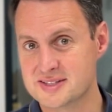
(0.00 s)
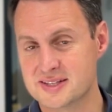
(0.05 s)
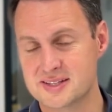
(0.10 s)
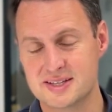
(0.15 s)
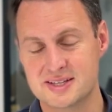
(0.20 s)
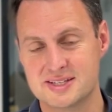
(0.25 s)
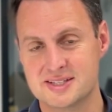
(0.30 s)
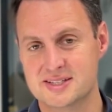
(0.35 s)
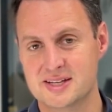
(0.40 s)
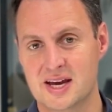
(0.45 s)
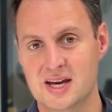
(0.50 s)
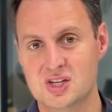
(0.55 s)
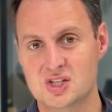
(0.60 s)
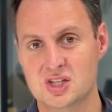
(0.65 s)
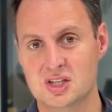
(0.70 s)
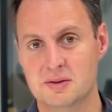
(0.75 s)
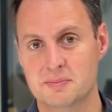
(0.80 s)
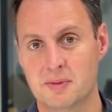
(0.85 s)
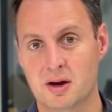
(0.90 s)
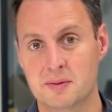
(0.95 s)
at this stage
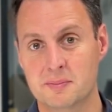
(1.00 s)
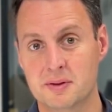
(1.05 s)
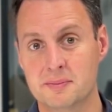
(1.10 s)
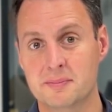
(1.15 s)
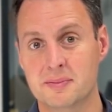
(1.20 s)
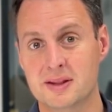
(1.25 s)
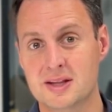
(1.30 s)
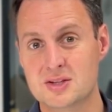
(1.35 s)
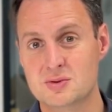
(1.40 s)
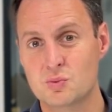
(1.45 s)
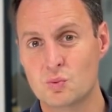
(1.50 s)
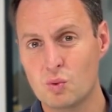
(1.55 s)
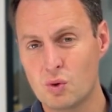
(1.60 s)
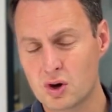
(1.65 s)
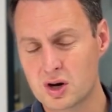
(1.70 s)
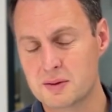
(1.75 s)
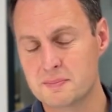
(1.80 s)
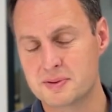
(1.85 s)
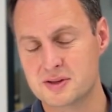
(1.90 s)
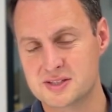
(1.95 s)
at the moment, but there's
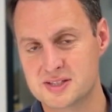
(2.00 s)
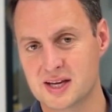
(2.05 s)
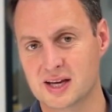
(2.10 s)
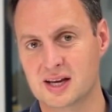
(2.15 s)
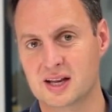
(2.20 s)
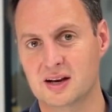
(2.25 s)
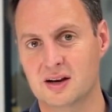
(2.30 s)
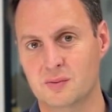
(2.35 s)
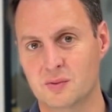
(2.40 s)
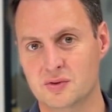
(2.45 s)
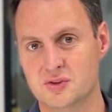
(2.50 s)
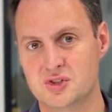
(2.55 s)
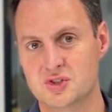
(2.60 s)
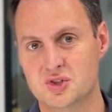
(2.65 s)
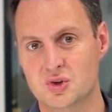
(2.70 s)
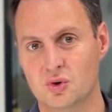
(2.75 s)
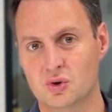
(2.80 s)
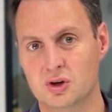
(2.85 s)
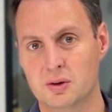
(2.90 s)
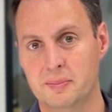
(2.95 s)
one in particular I want to
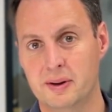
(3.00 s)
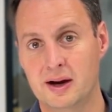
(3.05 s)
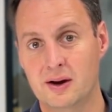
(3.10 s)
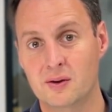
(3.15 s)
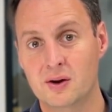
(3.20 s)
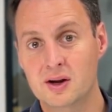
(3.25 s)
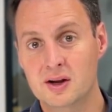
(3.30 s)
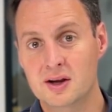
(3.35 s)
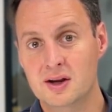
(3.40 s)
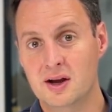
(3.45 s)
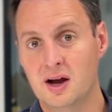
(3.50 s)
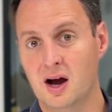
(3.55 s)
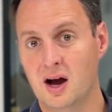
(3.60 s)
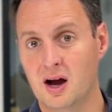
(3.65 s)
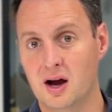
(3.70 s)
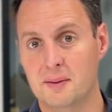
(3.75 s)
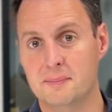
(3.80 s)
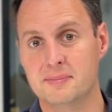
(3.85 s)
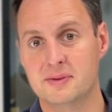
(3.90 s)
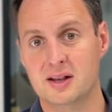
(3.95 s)
talk about.
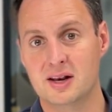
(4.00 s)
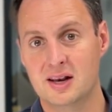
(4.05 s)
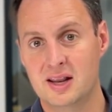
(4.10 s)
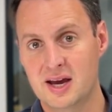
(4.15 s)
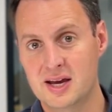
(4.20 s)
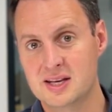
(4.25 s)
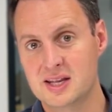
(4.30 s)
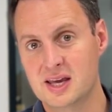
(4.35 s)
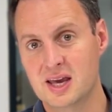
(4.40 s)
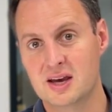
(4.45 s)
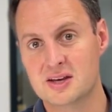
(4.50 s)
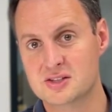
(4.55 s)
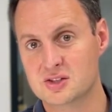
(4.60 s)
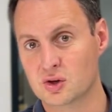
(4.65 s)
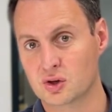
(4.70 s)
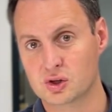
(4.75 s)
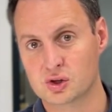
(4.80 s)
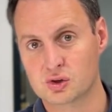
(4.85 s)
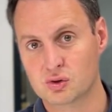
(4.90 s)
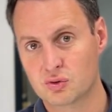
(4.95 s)
The lady has
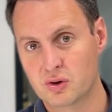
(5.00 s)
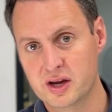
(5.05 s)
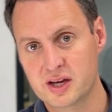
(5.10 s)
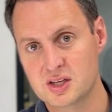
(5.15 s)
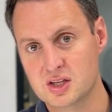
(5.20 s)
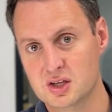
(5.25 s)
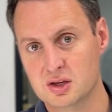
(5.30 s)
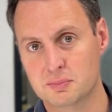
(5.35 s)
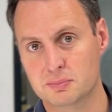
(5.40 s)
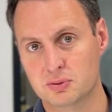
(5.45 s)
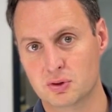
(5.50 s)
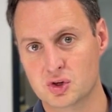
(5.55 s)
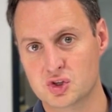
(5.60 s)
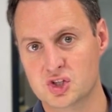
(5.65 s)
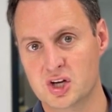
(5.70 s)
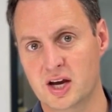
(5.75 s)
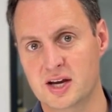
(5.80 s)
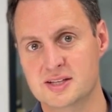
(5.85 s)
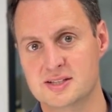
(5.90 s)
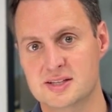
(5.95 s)
got a great new
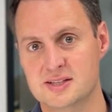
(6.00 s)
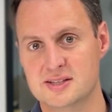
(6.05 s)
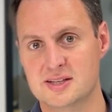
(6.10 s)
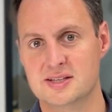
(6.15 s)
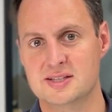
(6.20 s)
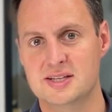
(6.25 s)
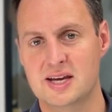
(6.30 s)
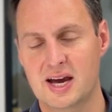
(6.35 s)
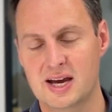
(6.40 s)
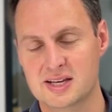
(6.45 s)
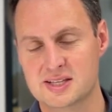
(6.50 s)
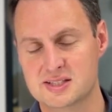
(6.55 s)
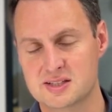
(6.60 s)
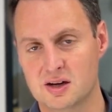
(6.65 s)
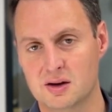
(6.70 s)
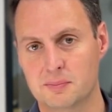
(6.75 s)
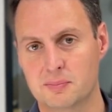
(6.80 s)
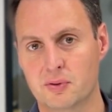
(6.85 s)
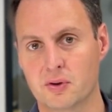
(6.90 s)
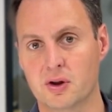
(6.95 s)
project. It's a
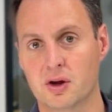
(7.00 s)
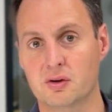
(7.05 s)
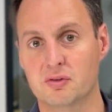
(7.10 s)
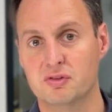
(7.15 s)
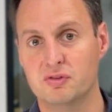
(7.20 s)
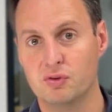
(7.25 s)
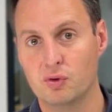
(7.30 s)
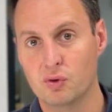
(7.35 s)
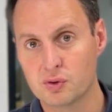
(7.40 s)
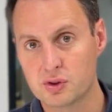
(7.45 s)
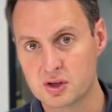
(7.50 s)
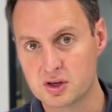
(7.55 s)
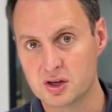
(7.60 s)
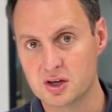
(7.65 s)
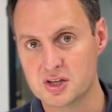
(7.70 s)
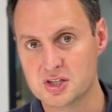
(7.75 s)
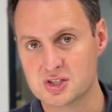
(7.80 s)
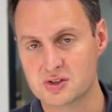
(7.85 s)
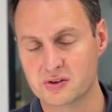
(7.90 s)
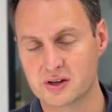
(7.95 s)
textile product for the
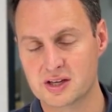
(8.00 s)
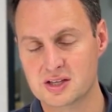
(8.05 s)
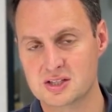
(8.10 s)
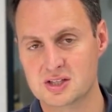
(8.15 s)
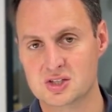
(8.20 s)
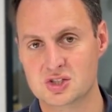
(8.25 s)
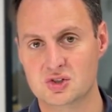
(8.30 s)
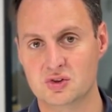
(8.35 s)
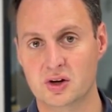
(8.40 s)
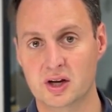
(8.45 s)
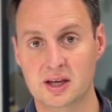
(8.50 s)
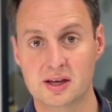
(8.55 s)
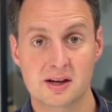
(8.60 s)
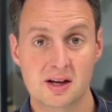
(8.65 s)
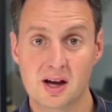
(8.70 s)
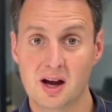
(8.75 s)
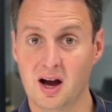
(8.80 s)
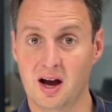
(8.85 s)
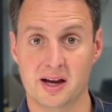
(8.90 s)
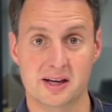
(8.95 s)
nursery industry.
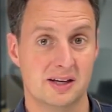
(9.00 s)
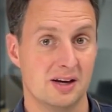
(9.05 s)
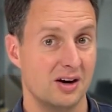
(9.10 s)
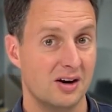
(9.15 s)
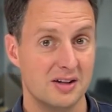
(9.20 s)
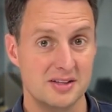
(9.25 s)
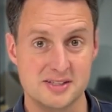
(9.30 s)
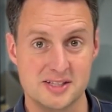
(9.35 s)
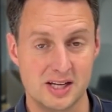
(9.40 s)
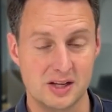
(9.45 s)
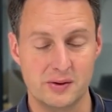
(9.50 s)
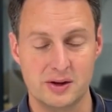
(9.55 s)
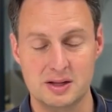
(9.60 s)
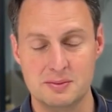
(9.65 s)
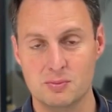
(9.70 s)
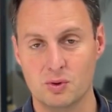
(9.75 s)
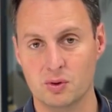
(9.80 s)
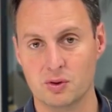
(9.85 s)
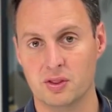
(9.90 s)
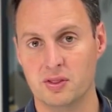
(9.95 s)
I can't tell you any
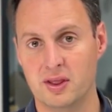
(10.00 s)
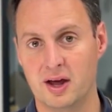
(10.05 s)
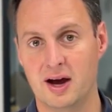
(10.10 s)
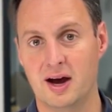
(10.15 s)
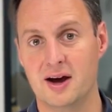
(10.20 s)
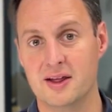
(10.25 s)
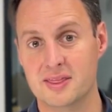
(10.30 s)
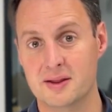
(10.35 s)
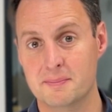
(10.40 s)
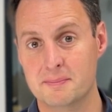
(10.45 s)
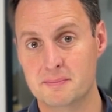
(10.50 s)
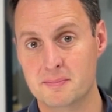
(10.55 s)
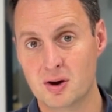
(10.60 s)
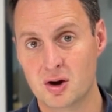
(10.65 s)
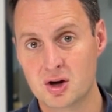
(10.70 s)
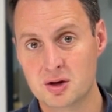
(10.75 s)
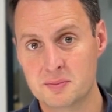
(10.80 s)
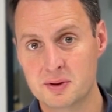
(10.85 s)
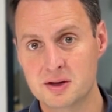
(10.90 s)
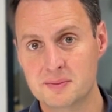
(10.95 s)
more than that at the
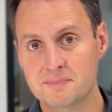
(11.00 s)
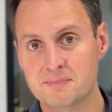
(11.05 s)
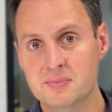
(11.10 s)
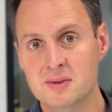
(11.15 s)
moment.